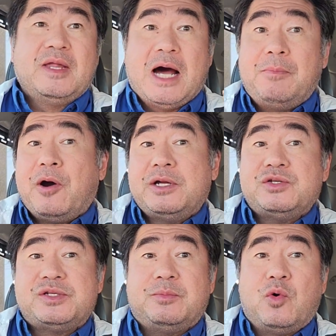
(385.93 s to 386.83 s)
I'll probably do
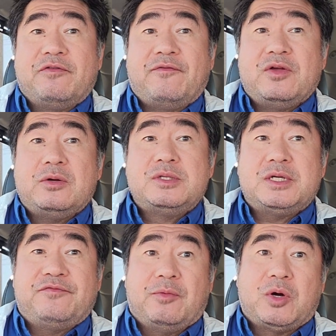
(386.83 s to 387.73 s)
some more reviews
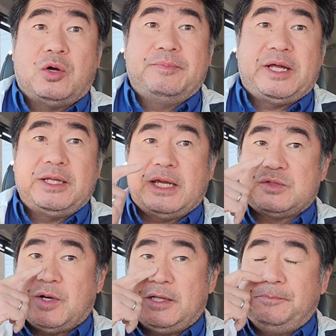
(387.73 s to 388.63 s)
from Gold Belly as
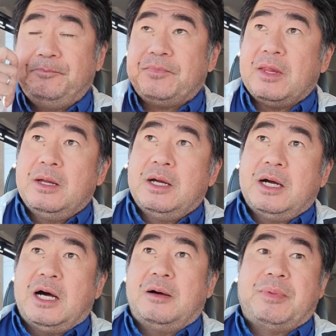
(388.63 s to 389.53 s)
well.
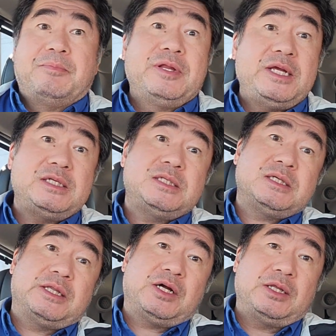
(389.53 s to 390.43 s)
But please
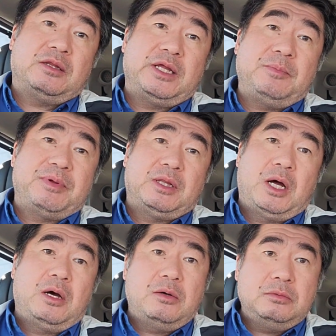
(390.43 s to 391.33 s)
click on the link
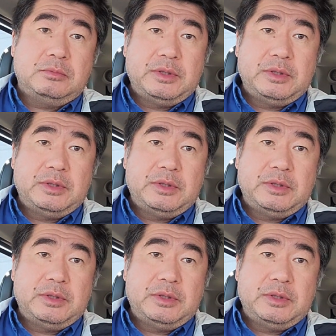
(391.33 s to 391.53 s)
below